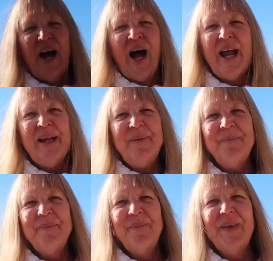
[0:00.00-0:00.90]
I,
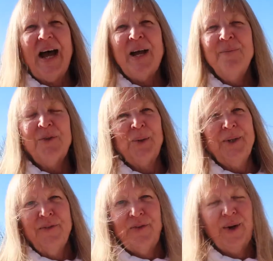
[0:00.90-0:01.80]
am I'm
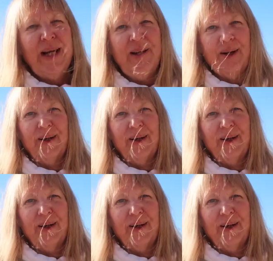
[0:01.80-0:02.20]
thrilled for either.